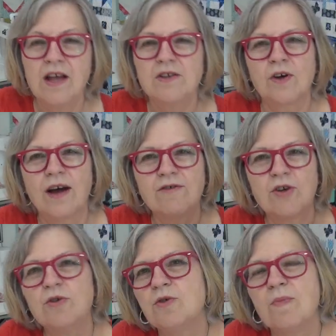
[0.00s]
So I've
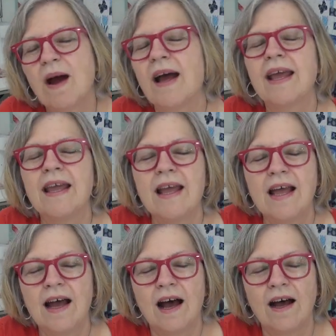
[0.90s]
showed you my
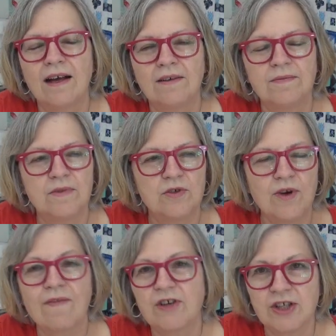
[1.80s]
uh,
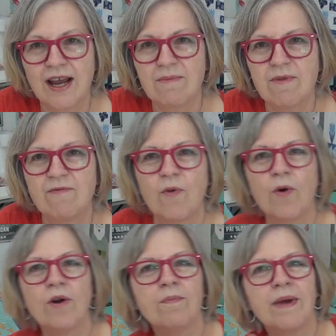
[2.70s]
traffic jam
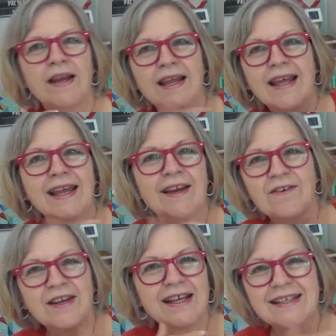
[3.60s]
before, but here
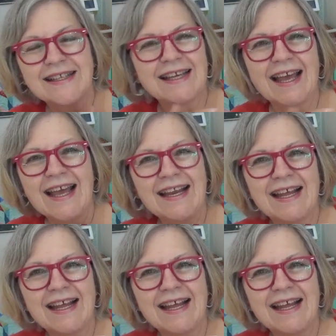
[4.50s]
it is again.